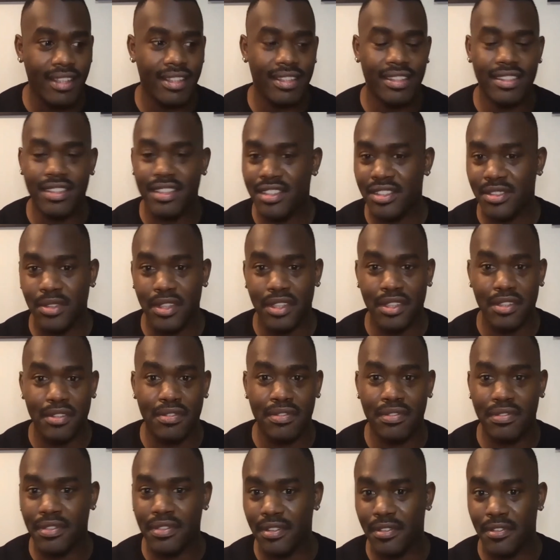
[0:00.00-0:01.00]
to sort of
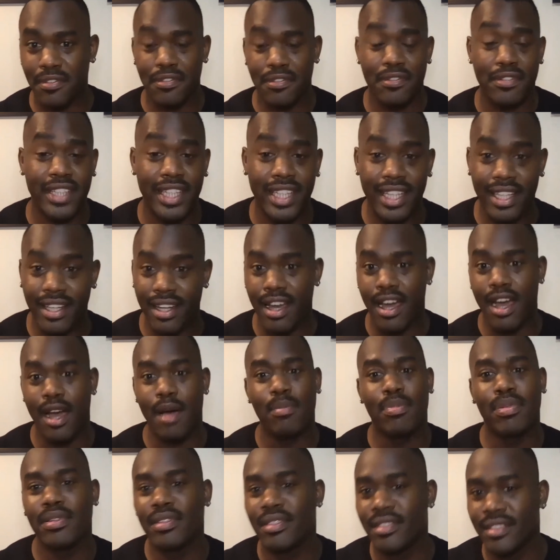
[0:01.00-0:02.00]
free it up.
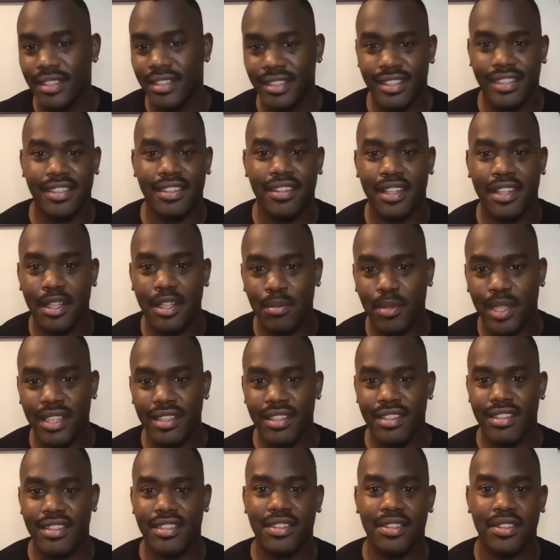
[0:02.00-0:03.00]
Do you know what I mean?
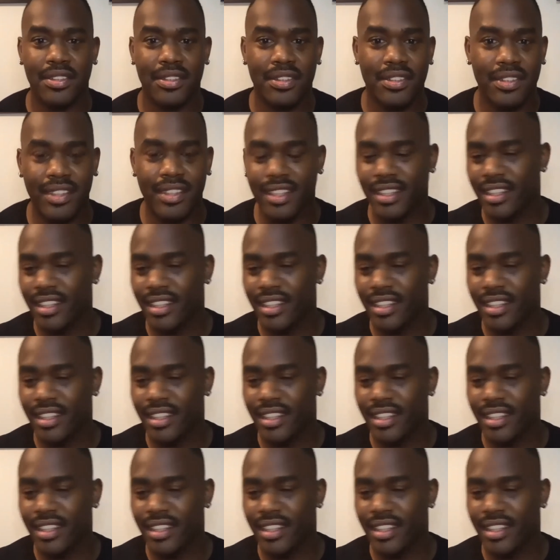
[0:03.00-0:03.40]
To